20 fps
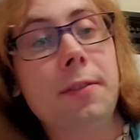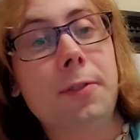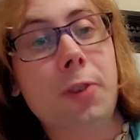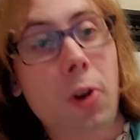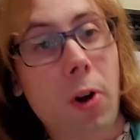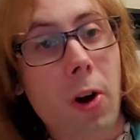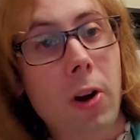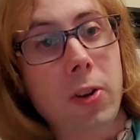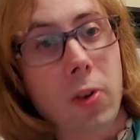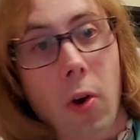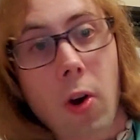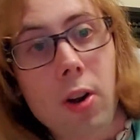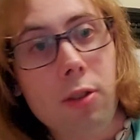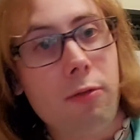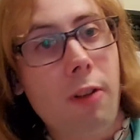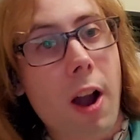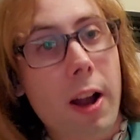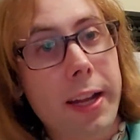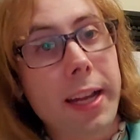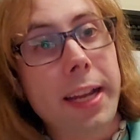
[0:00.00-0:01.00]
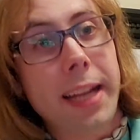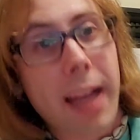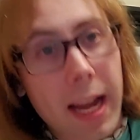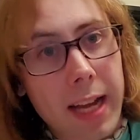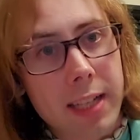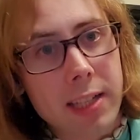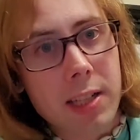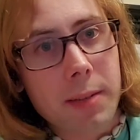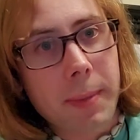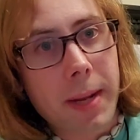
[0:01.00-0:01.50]
Kirk or Rocky
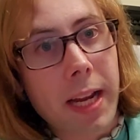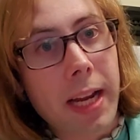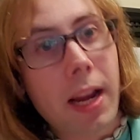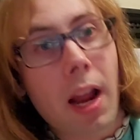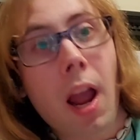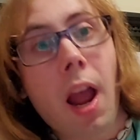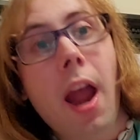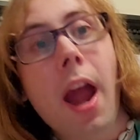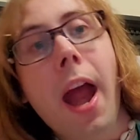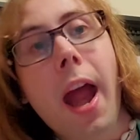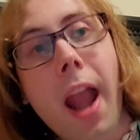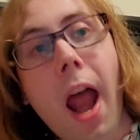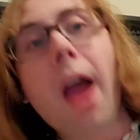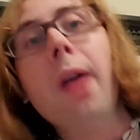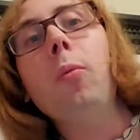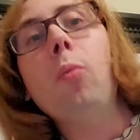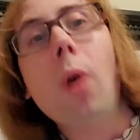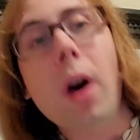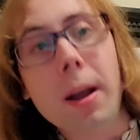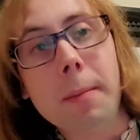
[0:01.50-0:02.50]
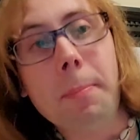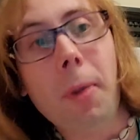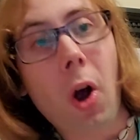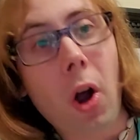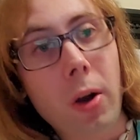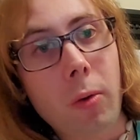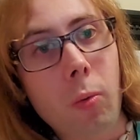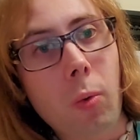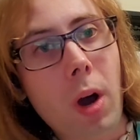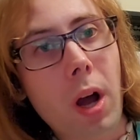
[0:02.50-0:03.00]
getting to me, and I won
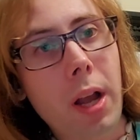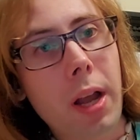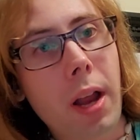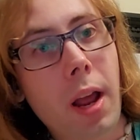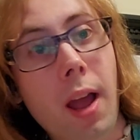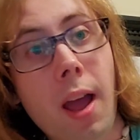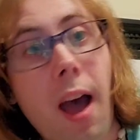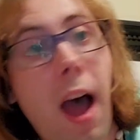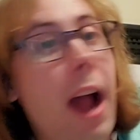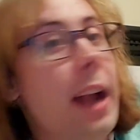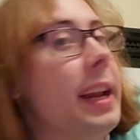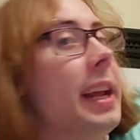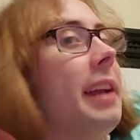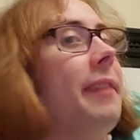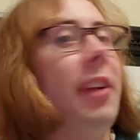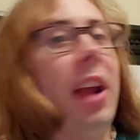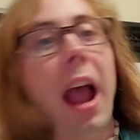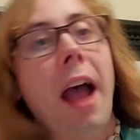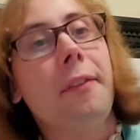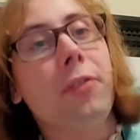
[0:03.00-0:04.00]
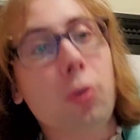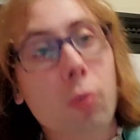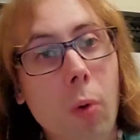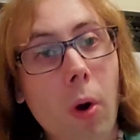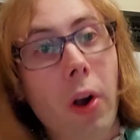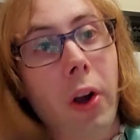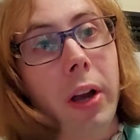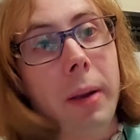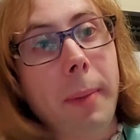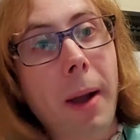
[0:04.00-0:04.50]
part 1. I didn't even have to
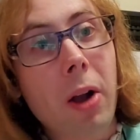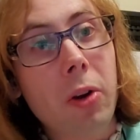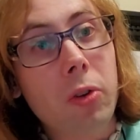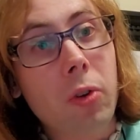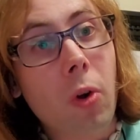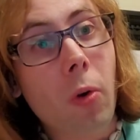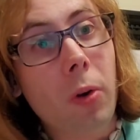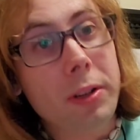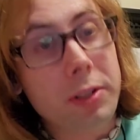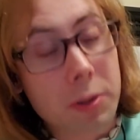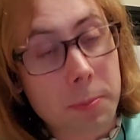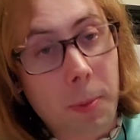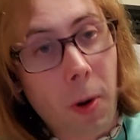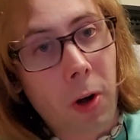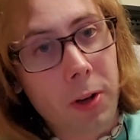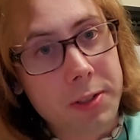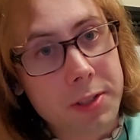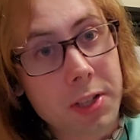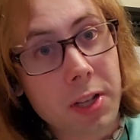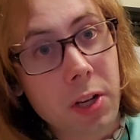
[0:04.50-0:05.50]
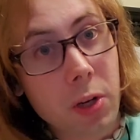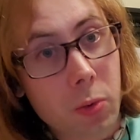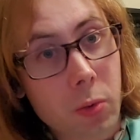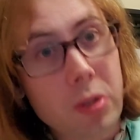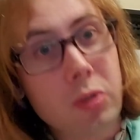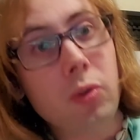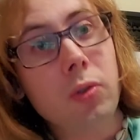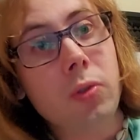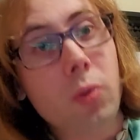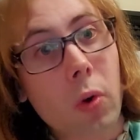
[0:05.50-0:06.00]
worry about going to part 2,
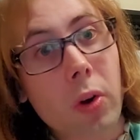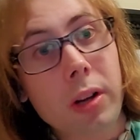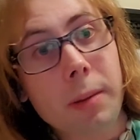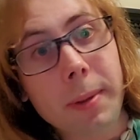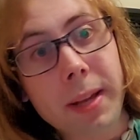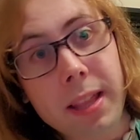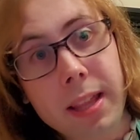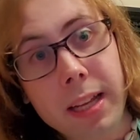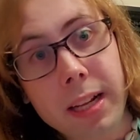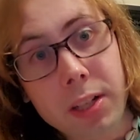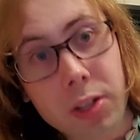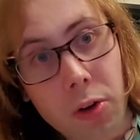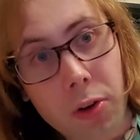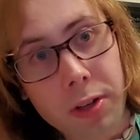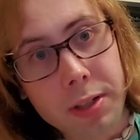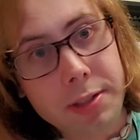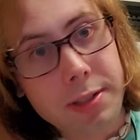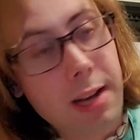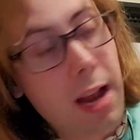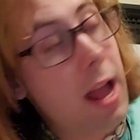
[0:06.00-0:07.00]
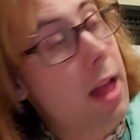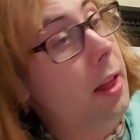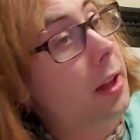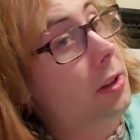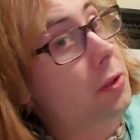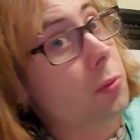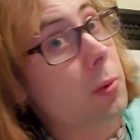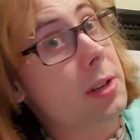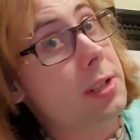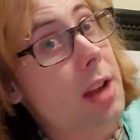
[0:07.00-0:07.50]
which was going to be the endurance
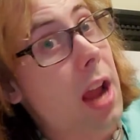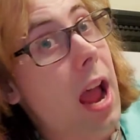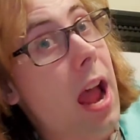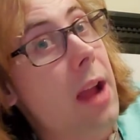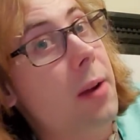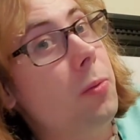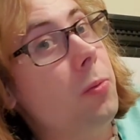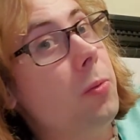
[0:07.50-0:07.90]
challenge, which I